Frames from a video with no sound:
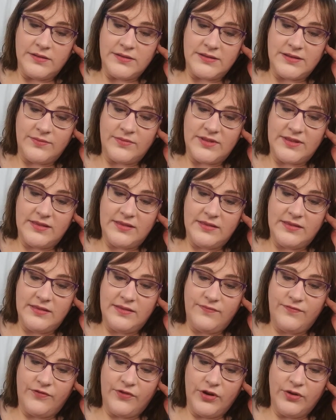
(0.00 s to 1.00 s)
some
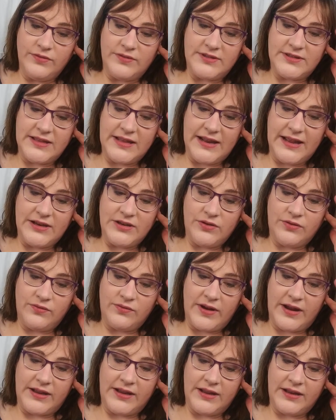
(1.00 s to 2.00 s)
fruits that I don't
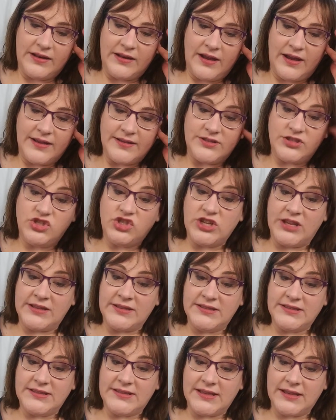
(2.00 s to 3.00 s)
recognize,
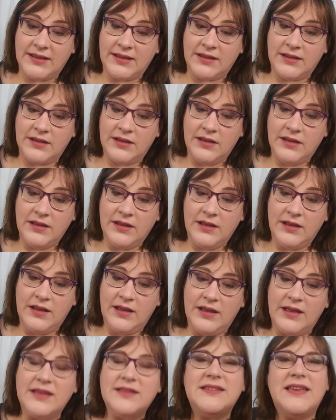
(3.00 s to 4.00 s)
ginseng.
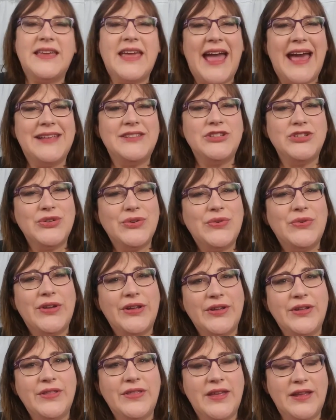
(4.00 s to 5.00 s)
Is it castor
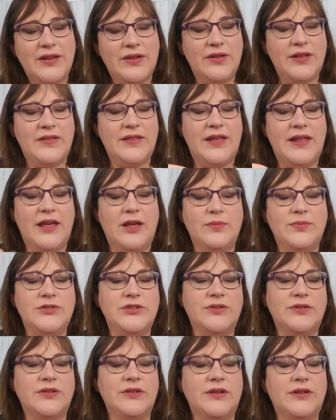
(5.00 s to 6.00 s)
oil that, that
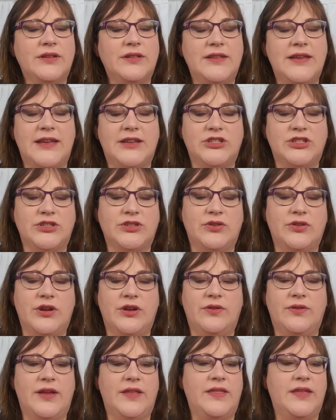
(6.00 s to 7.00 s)
helps your lashes
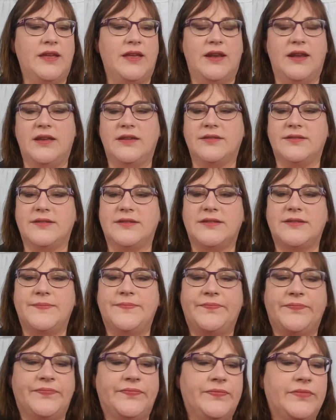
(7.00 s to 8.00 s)
grow? I think it is.
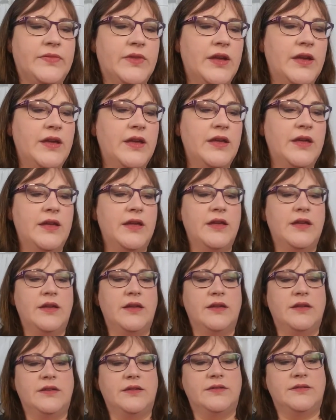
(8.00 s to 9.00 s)

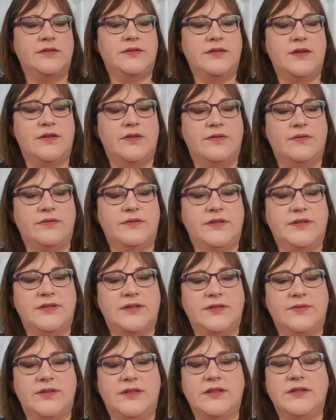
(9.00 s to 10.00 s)
So this
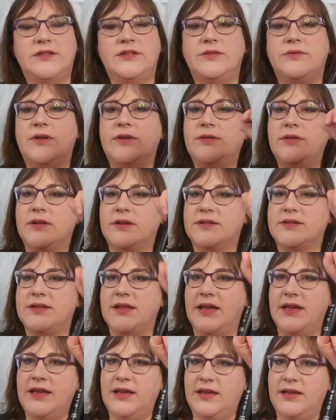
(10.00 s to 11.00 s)
is what the duo looks
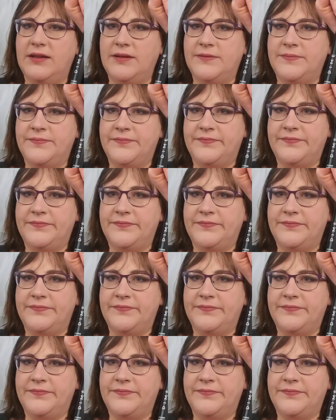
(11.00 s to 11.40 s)
like.